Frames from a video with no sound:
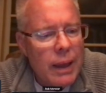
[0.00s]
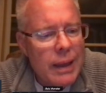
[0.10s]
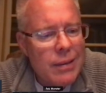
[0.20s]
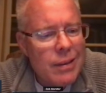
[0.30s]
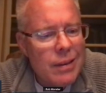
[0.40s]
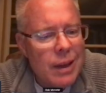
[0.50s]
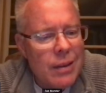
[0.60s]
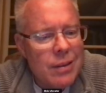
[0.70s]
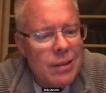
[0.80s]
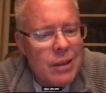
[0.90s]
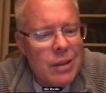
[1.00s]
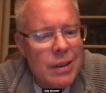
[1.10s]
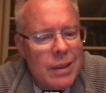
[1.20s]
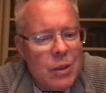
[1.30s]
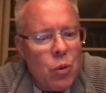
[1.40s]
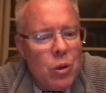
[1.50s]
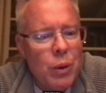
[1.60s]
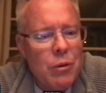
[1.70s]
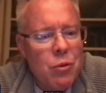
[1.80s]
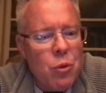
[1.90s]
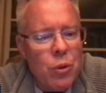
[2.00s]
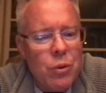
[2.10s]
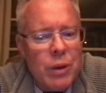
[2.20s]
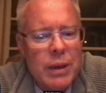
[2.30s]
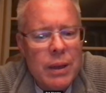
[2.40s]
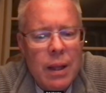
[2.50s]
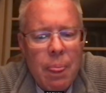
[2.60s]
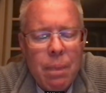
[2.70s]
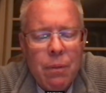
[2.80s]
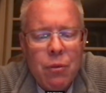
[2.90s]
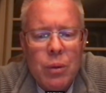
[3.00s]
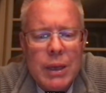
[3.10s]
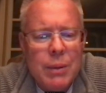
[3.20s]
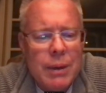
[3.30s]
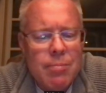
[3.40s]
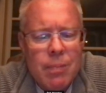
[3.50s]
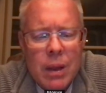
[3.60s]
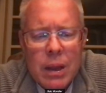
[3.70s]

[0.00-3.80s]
it isn't necessarily the only way forward, right? But anyway,